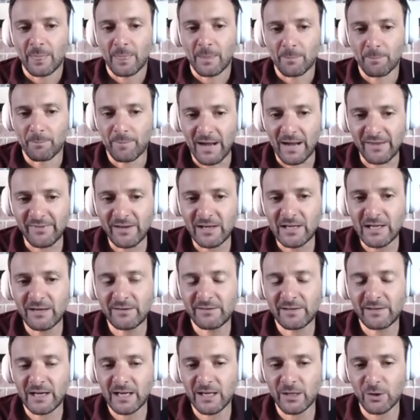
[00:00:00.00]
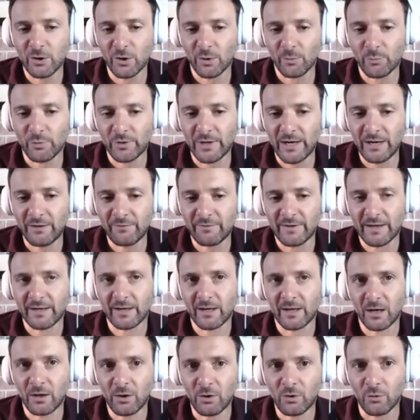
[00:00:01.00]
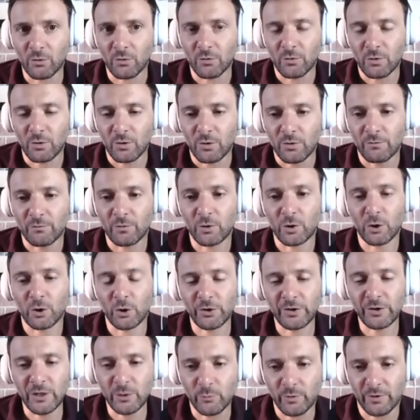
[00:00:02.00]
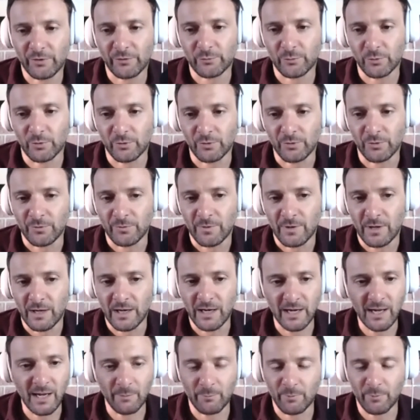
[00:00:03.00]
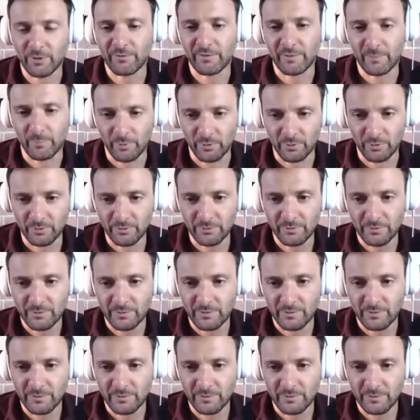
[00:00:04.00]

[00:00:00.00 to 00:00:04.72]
Basically telling your brain that, oh, the learning was wrong. I am lovable.